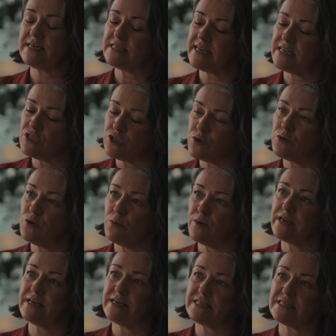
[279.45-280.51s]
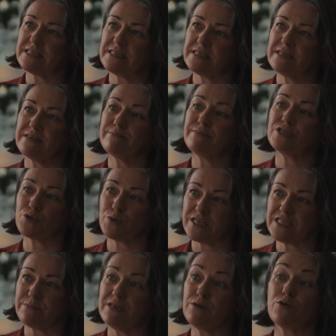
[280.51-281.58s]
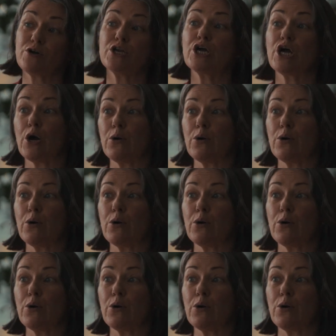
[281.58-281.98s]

I said, I don't know what it is, but trust me, we're going to